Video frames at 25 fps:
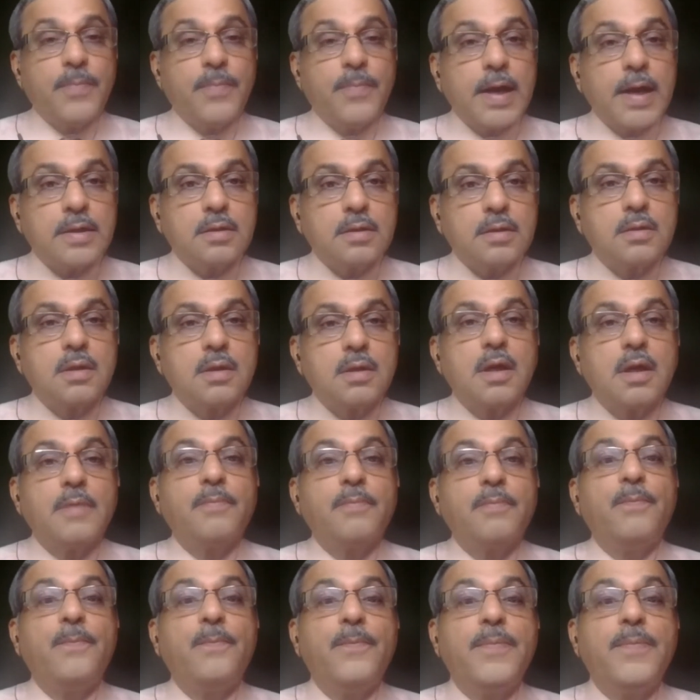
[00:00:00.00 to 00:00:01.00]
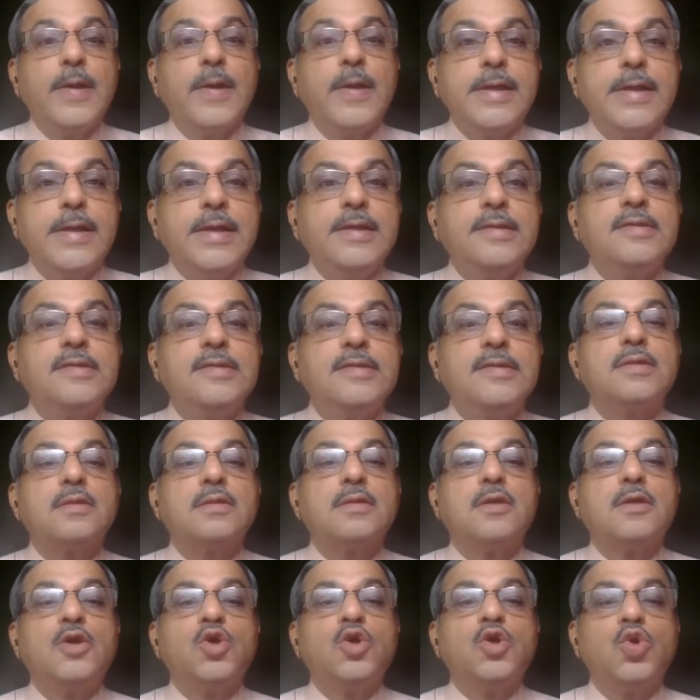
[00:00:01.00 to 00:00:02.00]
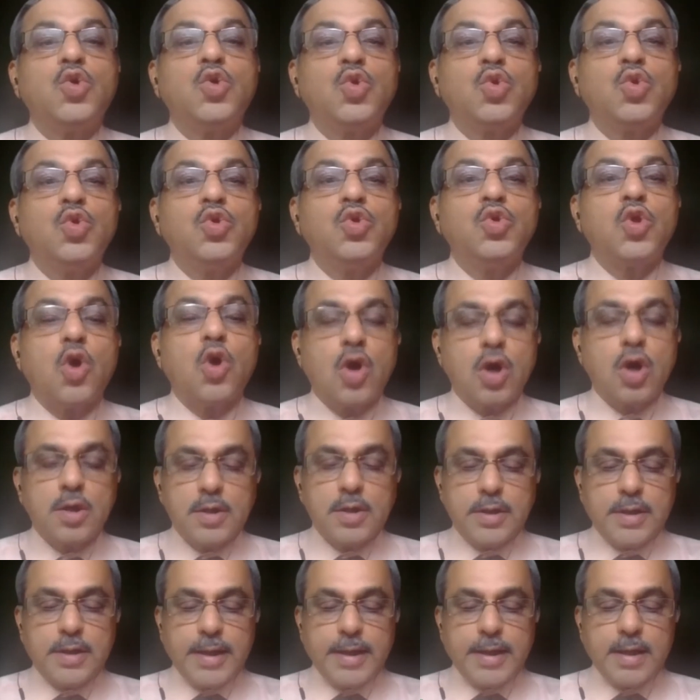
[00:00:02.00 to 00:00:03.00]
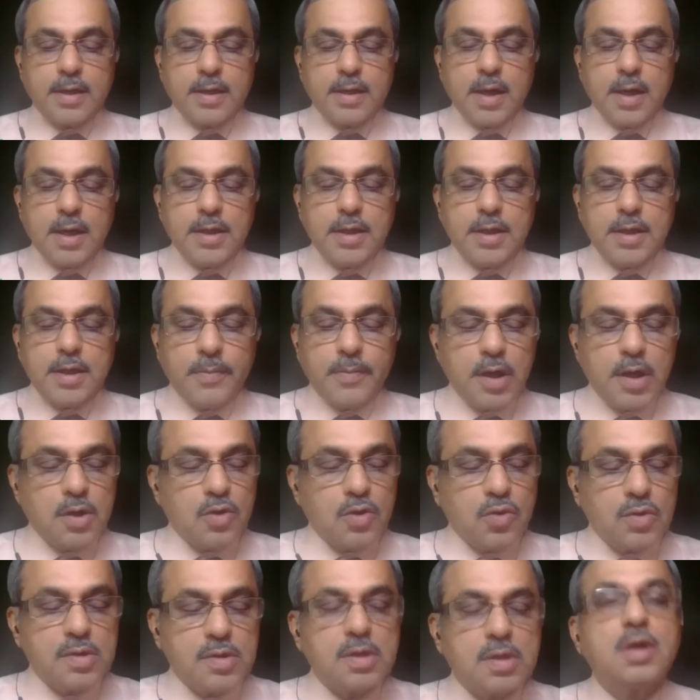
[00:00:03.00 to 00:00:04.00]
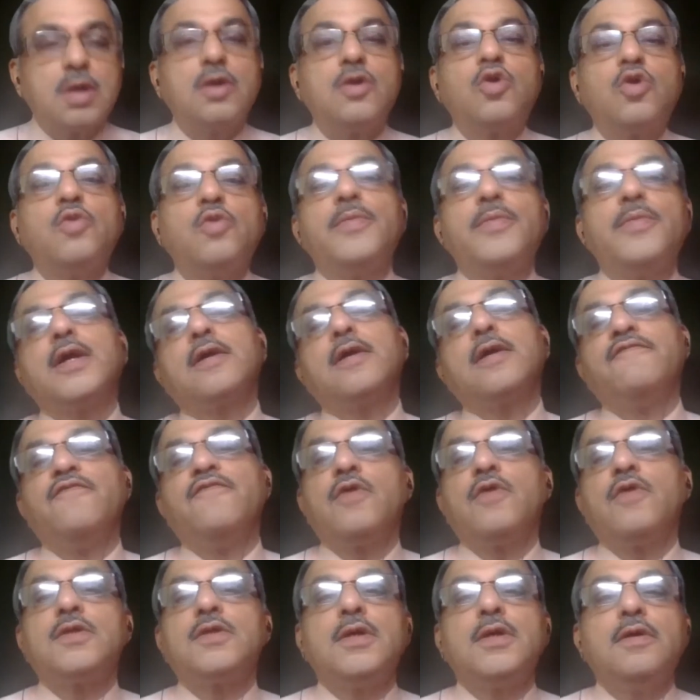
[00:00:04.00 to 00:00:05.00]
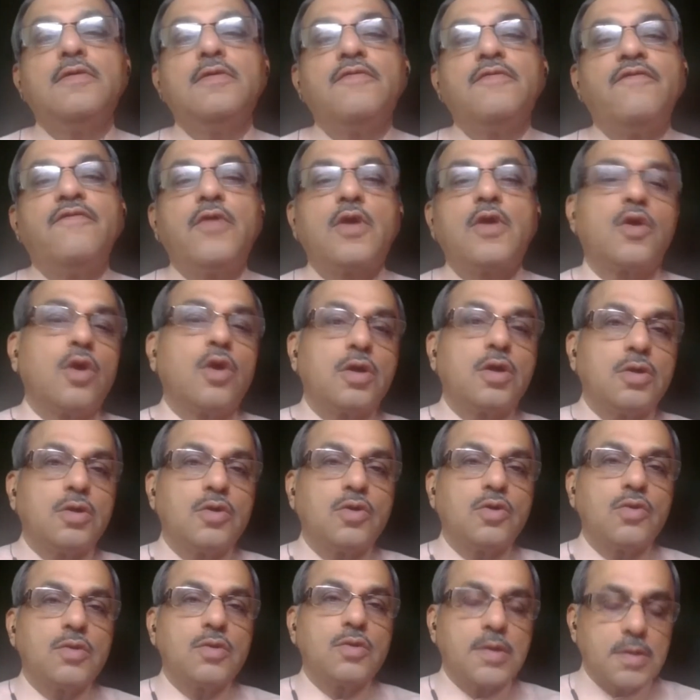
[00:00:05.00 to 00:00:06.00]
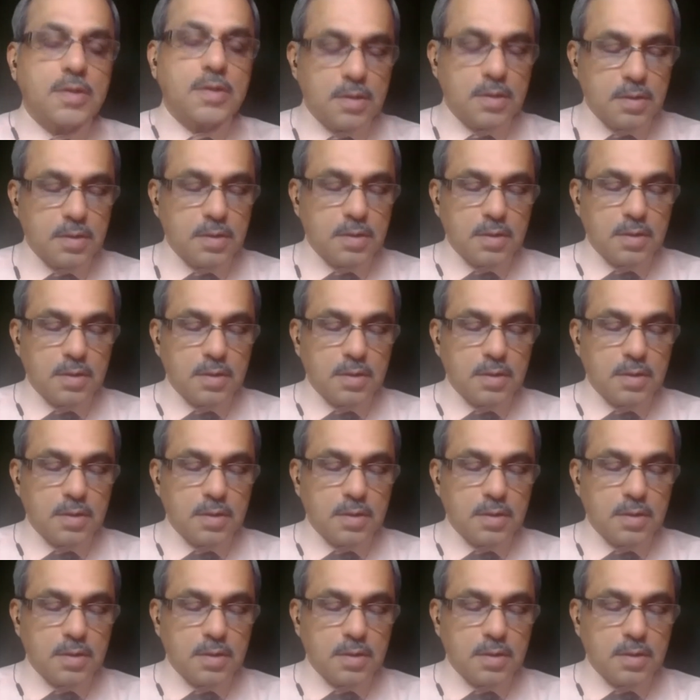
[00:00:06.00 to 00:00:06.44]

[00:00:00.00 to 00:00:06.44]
But please do not take a double dose to make up for the forgotten dose.